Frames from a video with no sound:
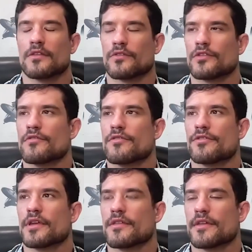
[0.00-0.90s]
Do you
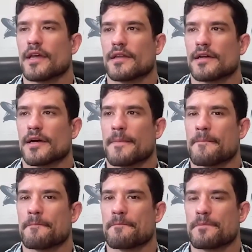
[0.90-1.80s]
think that
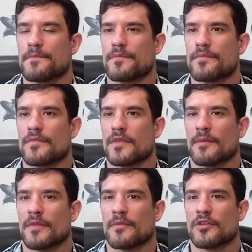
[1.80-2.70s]

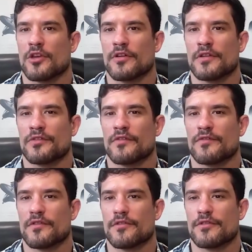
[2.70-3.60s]
I'm curious
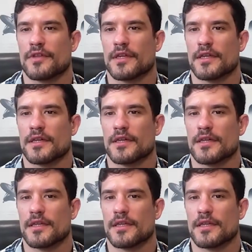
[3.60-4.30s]
if you think